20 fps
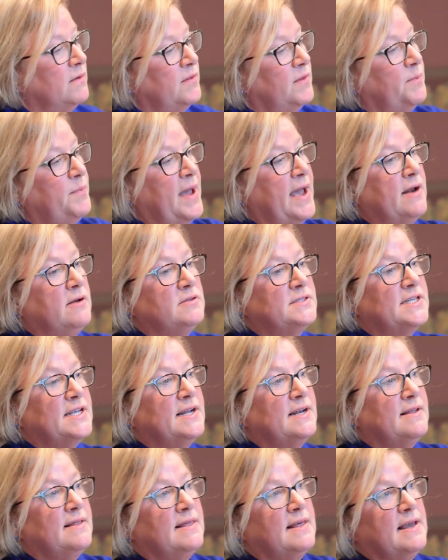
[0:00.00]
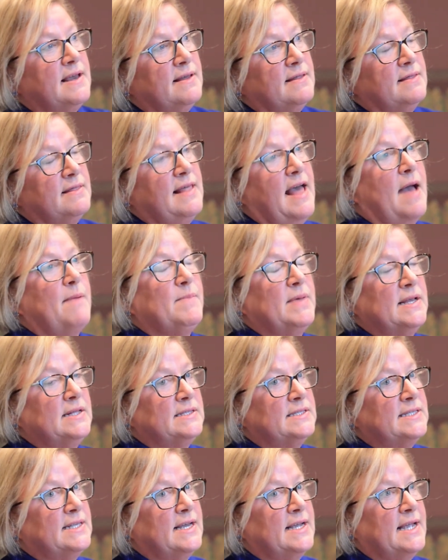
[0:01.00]
the panel's going to think that
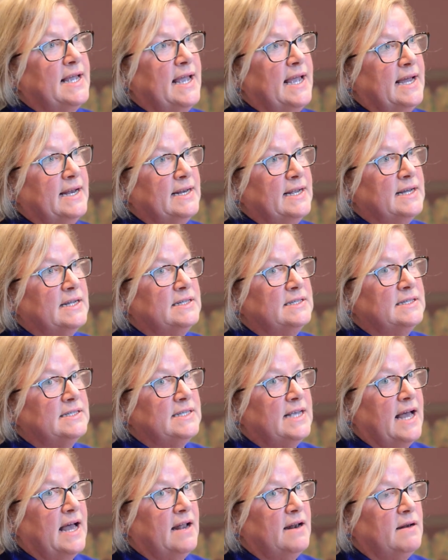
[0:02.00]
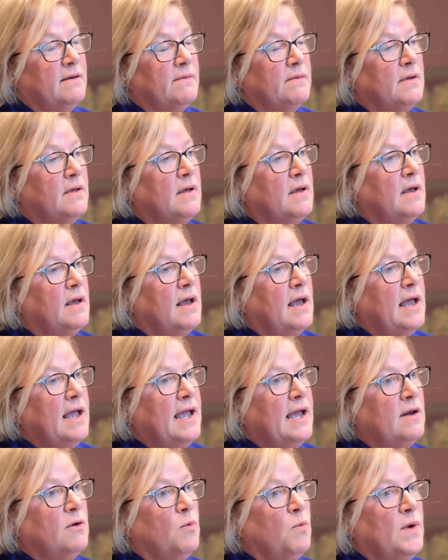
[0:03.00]
means they can't consent.
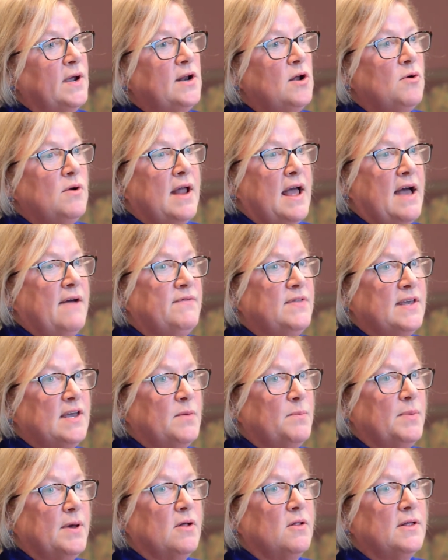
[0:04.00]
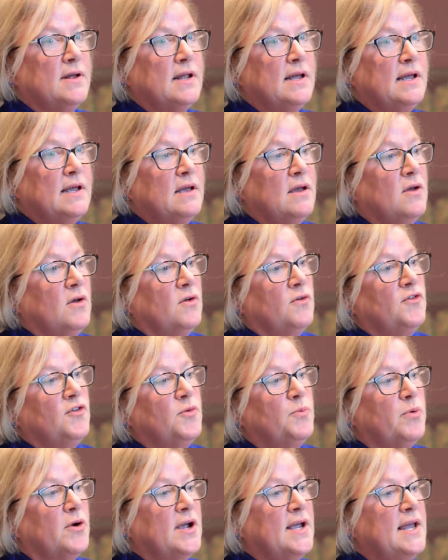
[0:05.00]
And we don't have the ability to
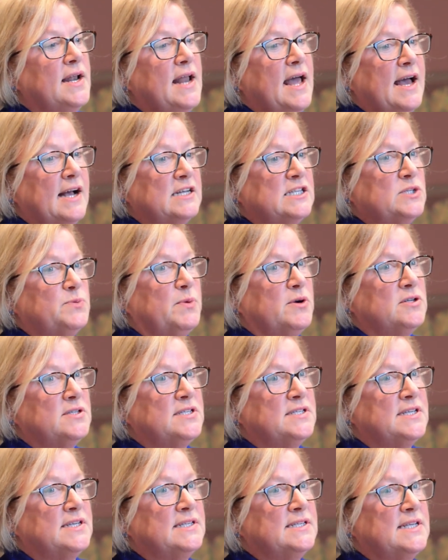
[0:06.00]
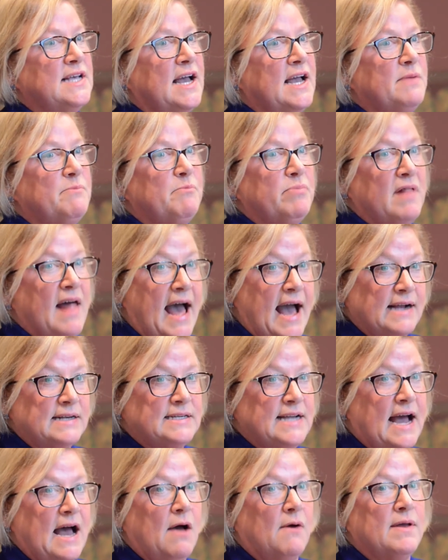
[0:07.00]
bring in experts to say
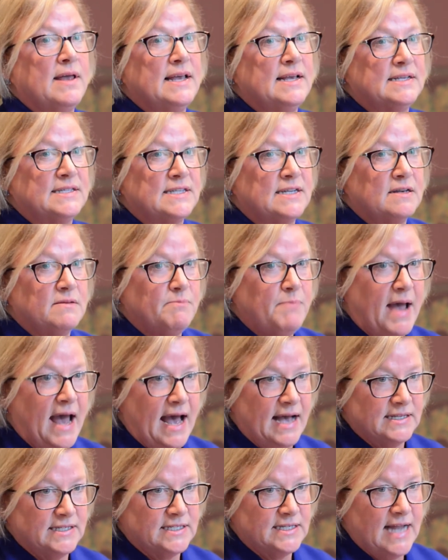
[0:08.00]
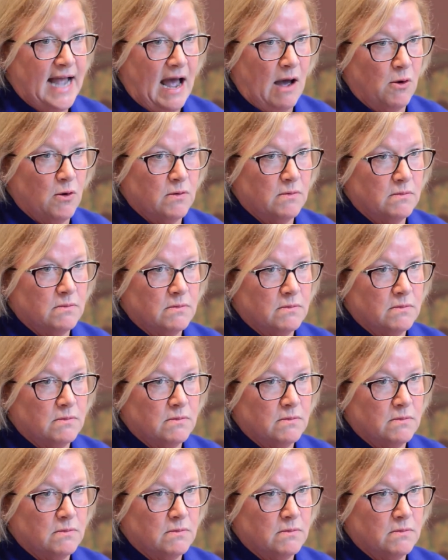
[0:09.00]
blacked out isn't passed out.